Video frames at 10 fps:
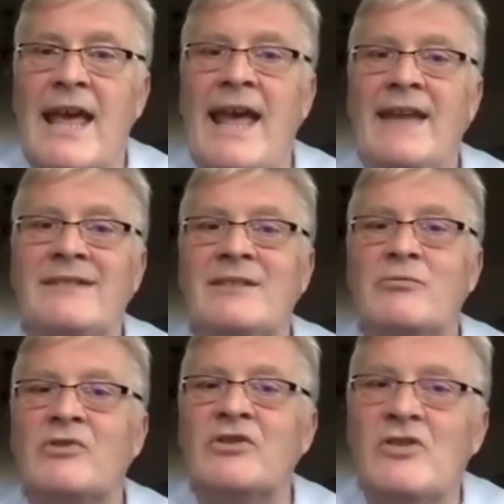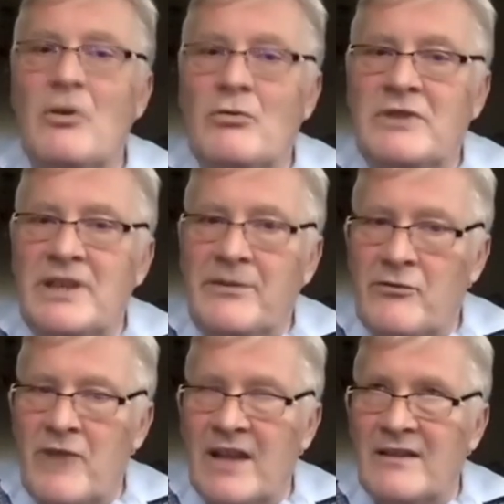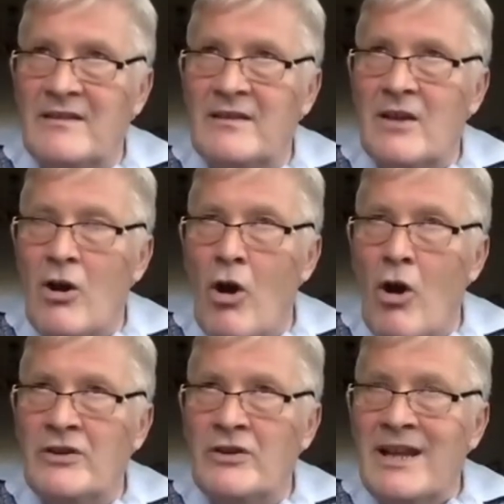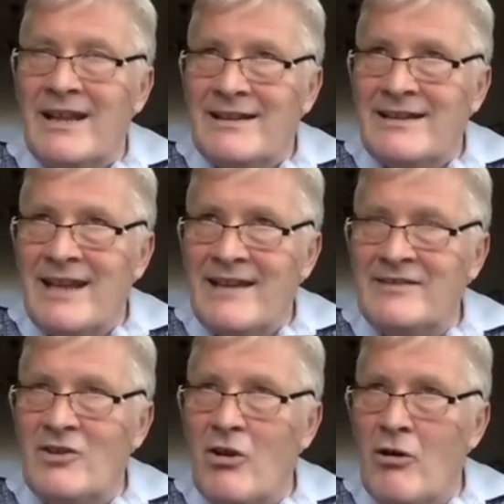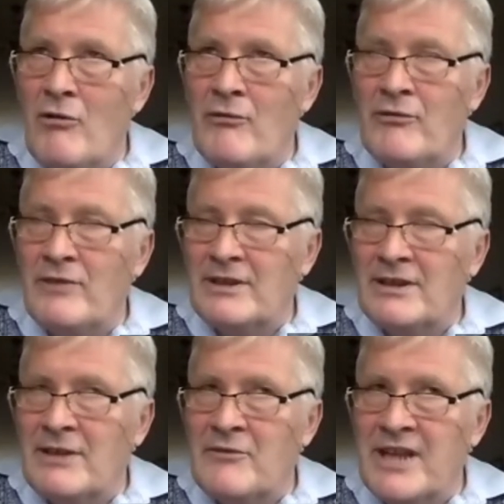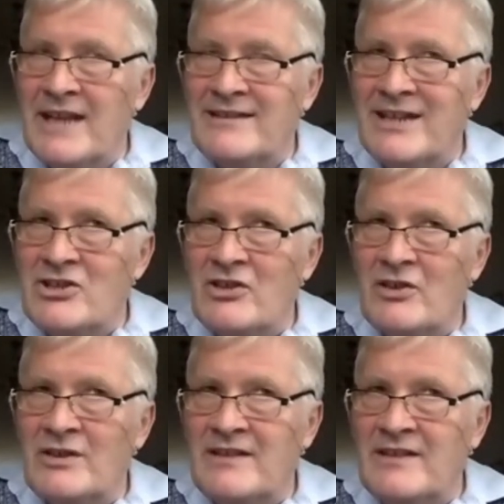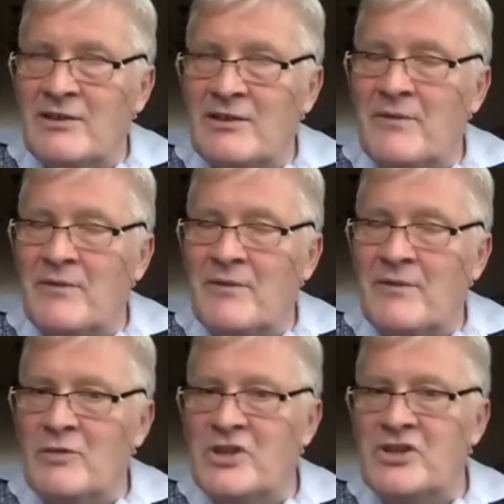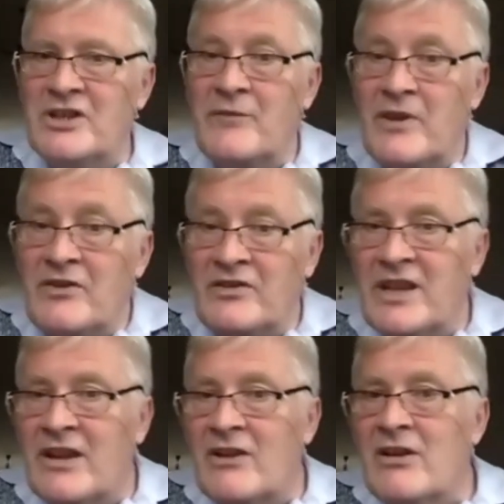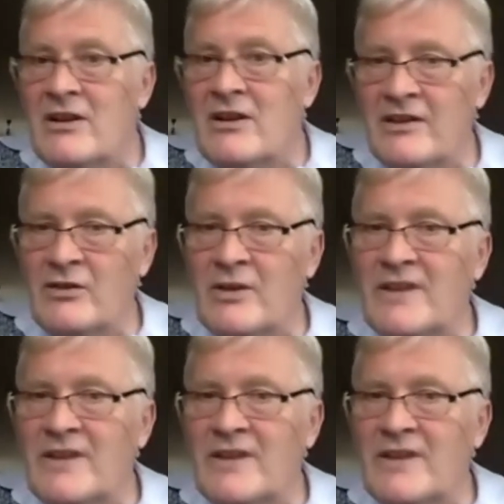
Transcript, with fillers: and there was no difference on test of everyday attention, so a test of attentional switching in first year, as you can